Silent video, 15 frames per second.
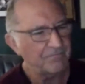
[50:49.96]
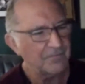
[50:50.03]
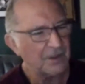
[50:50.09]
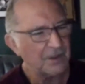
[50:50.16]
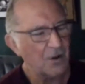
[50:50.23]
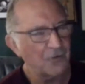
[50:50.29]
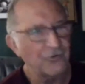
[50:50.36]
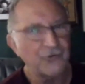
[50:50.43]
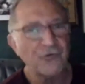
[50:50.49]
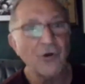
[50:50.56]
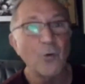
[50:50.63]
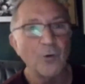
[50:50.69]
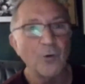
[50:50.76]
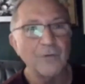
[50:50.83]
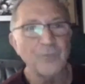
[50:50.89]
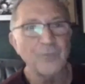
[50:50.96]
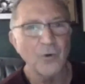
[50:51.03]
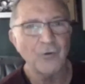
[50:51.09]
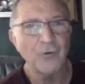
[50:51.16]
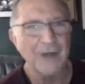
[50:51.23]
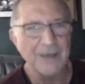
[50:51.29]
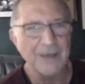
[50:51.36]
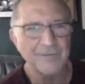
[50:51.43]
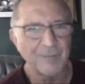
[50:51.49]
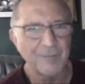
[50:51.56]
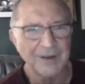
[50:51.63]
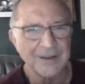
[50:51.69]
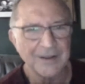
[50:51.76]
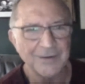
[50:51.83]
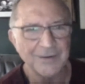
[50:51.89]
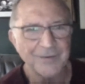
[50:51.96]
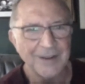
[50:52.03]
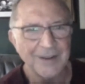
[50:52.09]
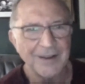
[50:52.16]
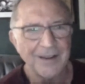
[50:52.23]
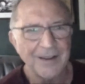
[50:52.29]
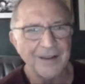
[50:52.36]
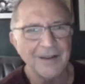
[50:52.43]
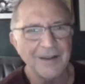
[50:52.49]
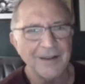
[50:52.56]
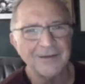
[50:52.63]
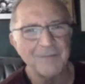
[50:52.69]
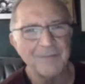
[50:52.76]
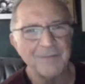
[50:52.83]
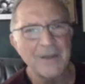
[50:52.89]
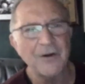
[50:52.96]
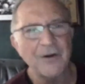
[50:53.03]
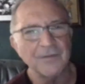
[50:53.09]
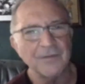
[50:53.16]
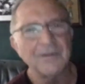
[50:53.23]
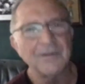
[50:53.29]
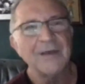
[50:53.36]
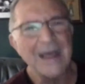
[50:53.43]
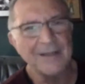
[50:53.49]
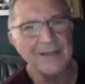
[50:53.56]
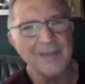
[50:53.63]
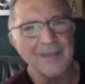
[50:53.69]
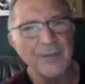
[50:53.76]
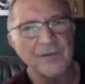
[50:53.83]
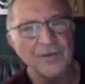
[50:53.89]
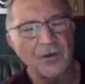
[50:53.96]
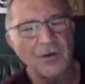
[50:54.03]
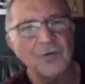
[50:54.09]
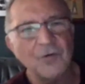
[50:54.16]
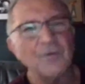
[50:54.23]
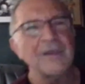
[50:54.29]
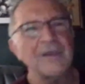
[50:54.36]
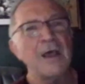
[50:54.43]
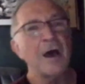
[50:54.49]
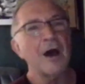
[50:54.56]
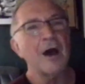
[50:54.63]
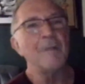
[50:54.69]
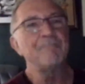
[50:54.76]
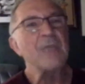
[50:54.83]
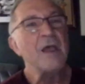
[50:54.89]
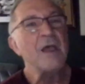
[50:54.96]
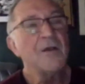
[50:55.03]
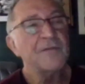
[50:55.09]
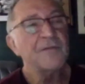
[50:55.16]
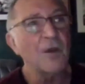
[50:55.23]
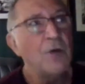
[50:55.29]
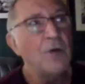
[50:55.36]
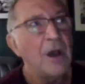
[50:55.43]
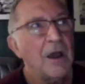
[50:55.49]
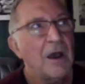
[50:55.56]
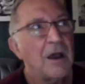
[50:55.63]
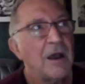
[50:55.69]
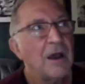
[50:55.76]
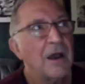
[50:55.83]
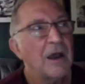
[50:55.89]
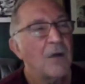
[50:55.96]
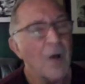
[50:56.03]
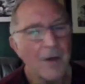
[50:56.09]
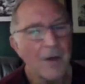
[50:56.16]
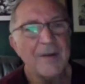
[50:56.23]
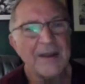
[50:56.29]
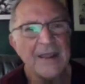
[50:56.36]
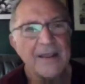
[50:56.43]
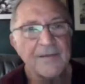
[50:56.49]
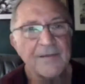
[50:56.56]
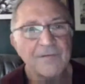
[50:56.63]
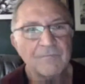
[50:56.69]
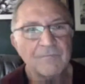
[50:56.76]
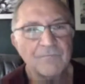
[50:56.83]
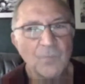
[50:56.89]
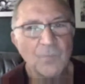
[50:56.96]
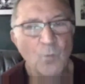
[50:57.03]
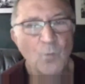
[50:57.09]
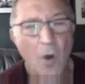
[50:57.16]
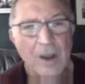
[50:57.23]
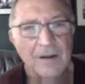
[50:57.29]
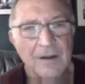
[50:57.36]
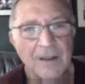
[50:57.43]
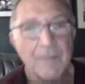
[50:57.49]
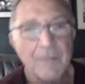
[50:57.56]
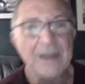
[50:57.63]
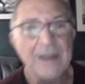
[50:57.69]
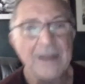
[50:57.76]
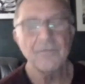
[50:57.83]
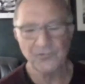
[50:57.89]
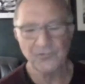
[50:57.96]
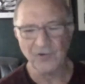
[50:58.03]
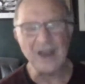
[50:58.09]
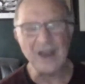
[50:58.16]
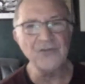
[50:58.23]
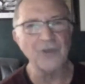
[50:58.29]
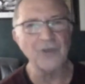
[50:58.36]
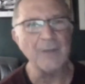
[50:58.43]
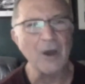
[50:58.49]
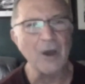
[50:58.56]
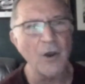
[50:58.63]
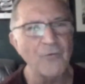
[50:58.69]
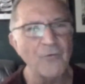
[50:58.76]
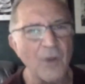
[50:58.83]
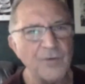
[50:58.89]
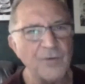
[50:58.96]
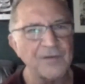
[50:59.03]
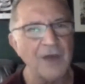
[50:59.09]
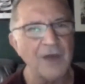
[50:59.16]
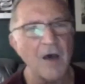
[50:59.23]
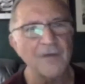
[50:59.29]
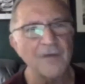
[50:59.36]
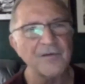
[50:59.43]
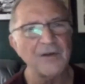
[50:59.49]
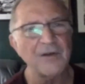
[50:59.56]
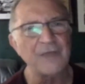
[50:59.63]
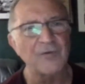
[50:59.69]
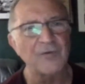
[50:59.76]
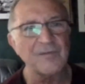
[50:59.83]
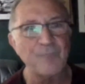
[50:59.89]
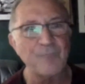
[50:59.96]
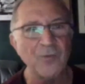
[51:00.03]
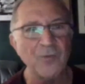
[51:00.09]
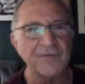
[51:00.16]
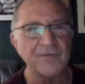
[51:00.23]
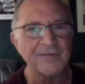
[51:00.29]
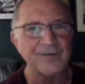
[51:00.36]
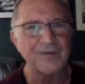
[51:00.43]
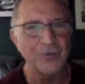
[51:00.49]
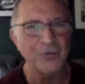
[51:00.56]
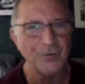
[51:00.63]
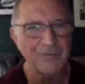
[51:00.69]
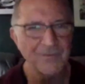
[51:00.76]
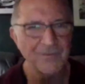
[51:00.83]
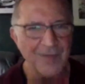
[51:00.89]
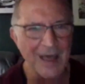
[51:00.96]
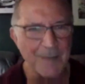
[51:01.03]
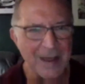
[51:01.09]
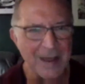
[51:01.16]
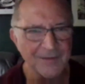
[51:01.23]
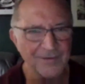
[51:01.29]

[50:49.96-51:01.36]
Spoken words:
control of what you're allowed to believe in American academic circles. And he's widely, strangely, I wrote an article in response to that man's